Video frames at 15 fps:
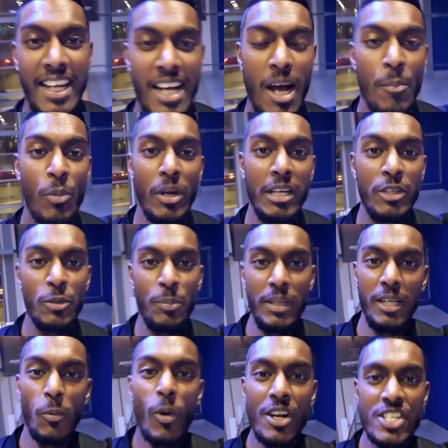I'm going to
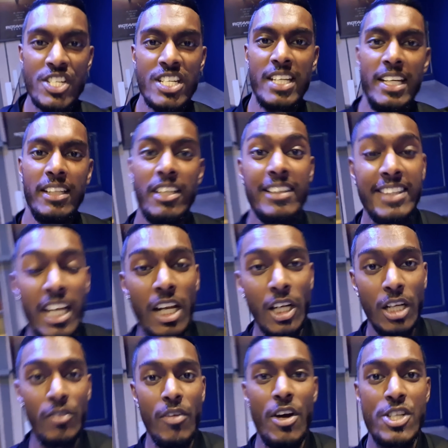be watching the
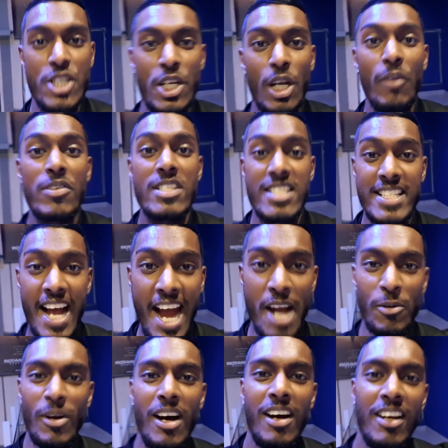Telugu version of Sye
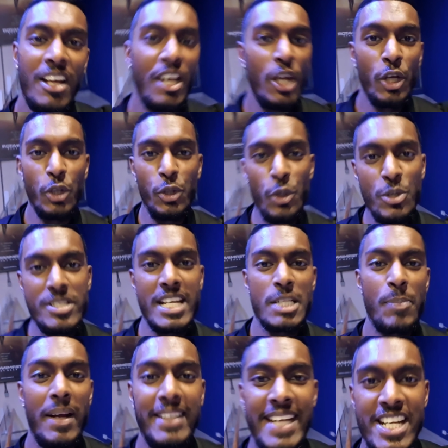Raa. Huge
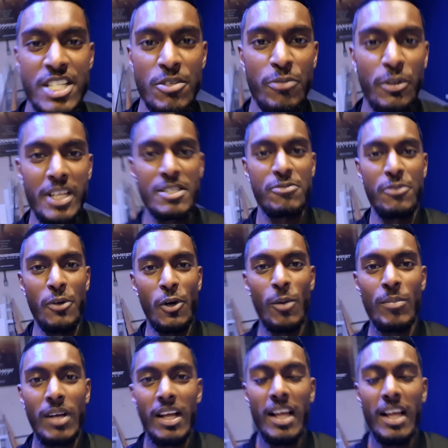expectation for this film.